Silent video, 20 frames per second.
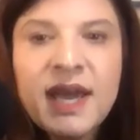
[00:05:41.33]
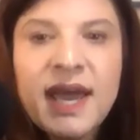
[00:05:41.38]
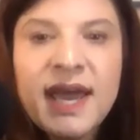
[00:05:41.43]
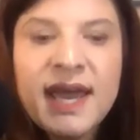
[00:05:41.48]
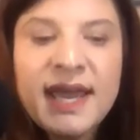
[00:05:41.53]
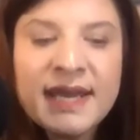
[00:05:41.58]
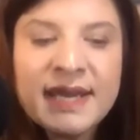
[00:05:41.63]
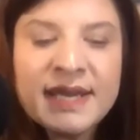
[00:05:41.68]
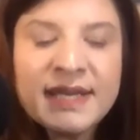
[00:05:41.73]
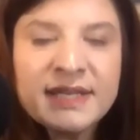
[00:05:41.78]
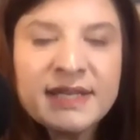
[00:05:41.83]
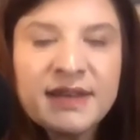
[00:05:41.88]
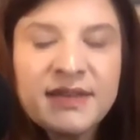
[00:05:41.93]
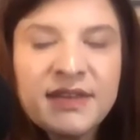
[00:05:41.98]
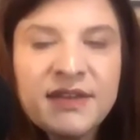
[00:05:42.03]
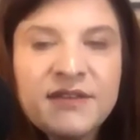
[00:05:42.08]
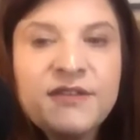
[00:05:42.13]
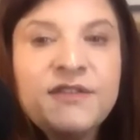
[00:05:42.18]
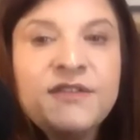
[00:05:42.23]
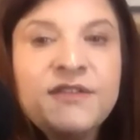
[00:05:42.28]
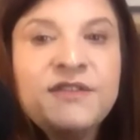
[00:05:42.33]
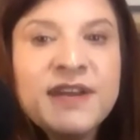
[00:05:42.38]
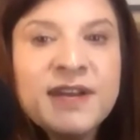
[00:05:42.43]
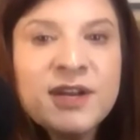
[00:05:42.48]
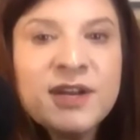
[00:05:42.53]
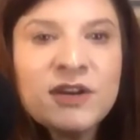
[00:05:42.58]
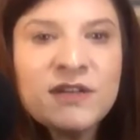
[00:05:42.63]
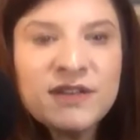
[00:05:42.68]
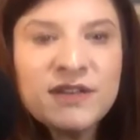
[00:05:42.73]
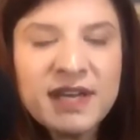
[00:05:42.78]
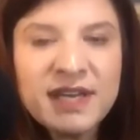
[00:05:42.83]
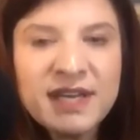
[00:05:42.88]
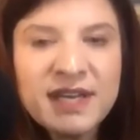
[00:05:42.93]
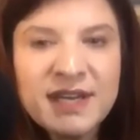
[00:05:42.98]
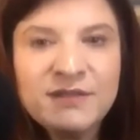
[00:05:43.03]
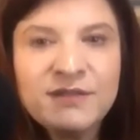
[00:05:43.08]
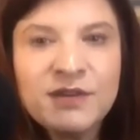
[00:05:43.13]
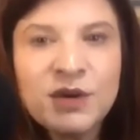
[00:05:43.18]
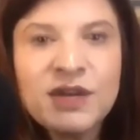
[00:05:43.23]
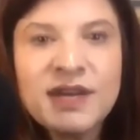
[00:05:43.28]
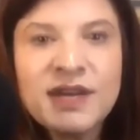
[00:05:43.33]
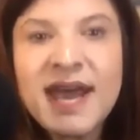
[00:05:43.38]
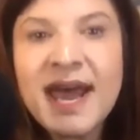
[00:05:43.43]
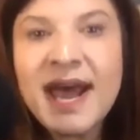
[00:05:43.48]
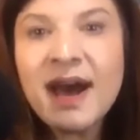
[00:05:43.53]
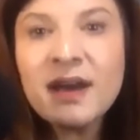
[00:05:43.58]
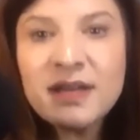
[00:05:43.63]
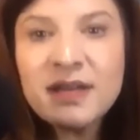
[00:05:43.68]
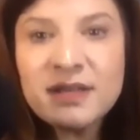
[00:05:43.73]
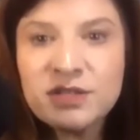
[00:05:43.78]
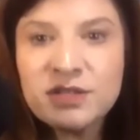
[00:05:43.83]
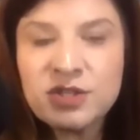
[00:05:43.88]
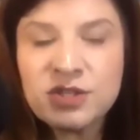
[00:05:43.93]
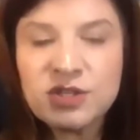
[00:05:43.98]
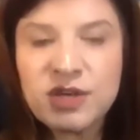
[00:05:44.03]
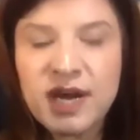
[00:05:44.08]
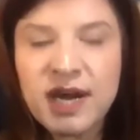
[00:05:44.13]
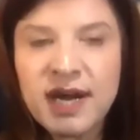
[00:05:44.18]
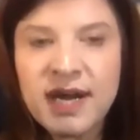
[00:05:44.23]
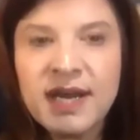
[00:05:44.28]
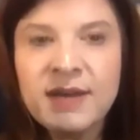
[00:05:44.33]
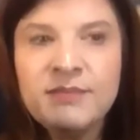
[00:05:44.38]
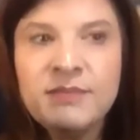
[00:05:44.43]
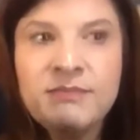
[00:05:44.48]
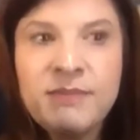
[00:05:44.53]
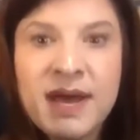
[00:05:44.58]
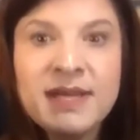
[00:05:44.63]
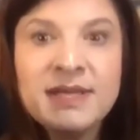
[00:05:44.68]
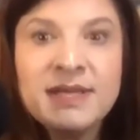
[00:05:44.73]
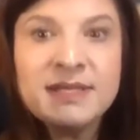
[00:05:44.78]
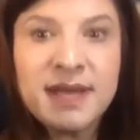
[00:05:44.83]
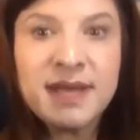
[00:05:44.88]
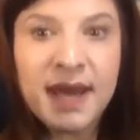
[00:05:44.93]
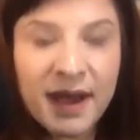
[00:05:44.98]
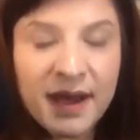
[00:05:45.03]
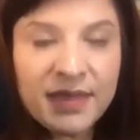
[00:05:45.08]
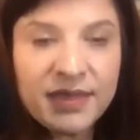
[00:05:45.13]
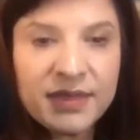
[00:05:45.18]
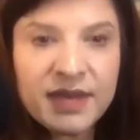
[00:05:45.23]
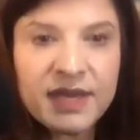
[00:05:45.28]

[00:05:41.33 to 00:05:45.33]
And the fear of getting voted out of the tribe meant death.